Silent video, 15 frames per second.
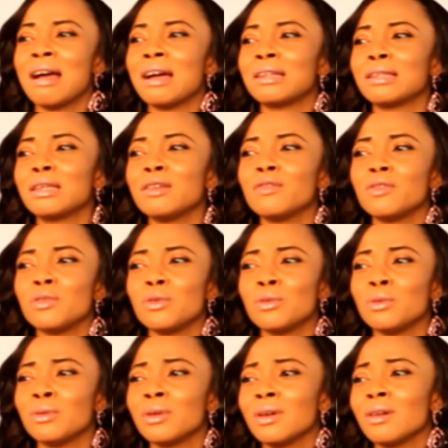and give
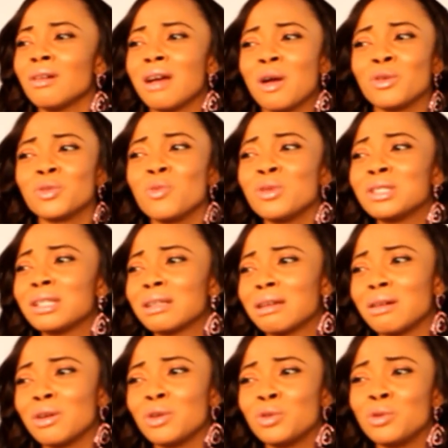you, I was once a
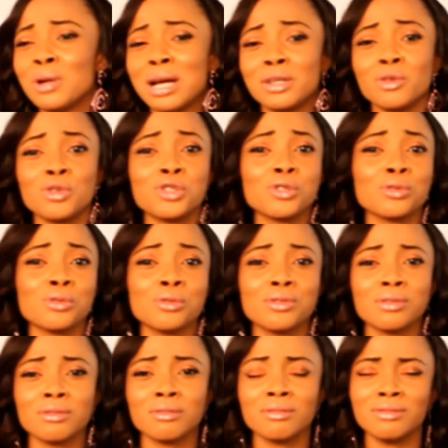girl who had no
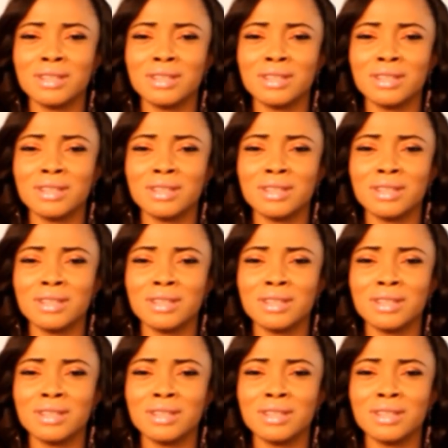shoes,